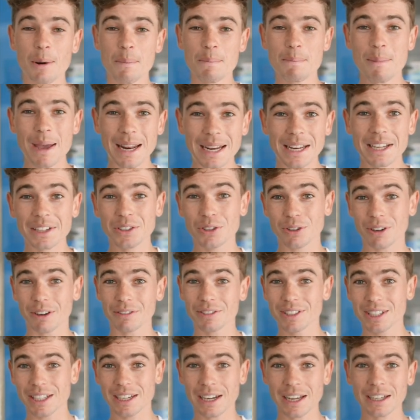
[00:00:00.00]
are many, so
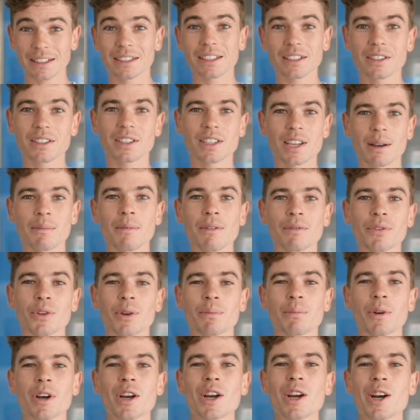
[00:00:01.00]
I've selected some of
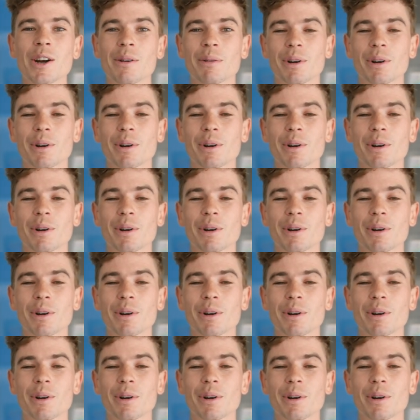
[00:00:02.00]
them.